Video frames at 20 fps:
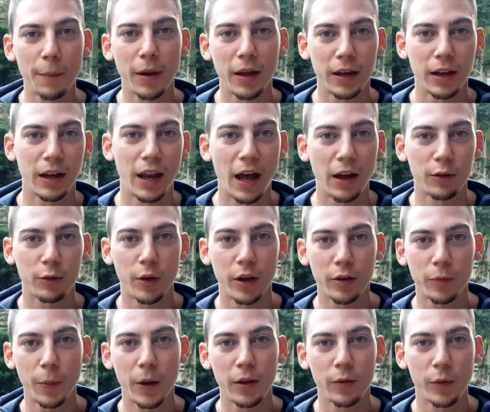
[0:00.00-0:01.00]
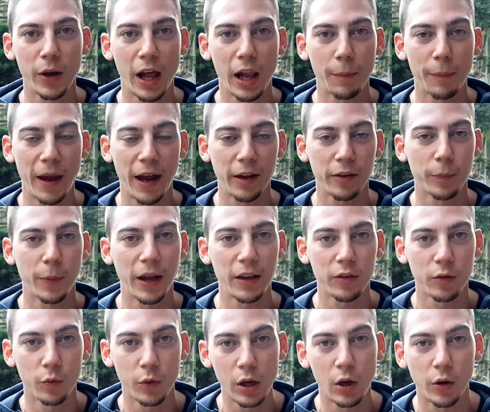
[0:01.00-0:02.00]
and in How to Expat we help expats
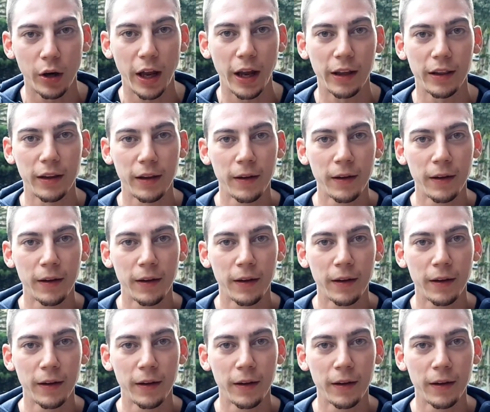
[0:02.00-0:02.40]
relocate.